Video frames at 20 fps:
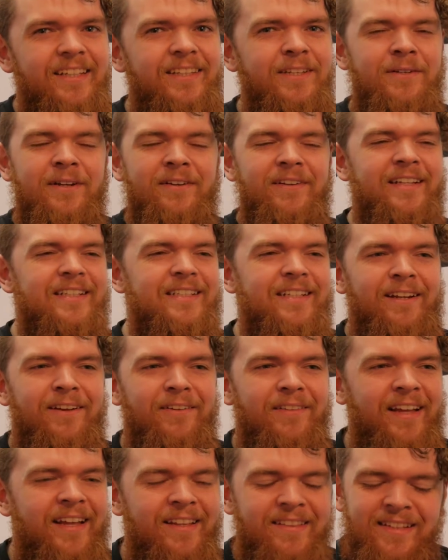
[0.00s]
You don't need to
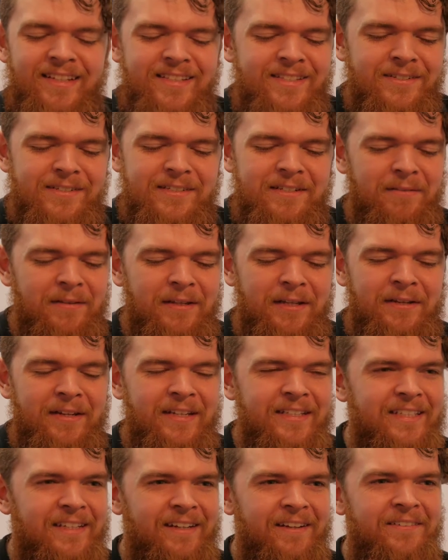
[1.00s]
know that. That's not something you
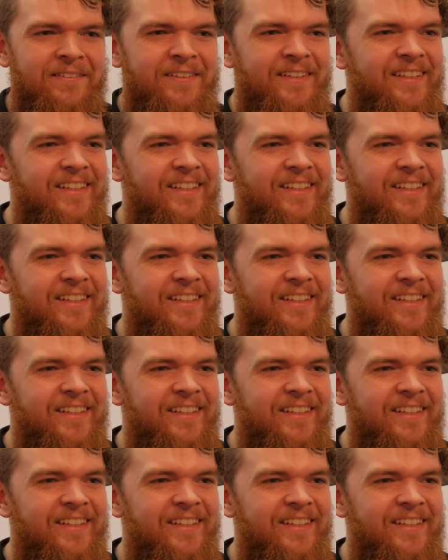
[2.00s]
need to know.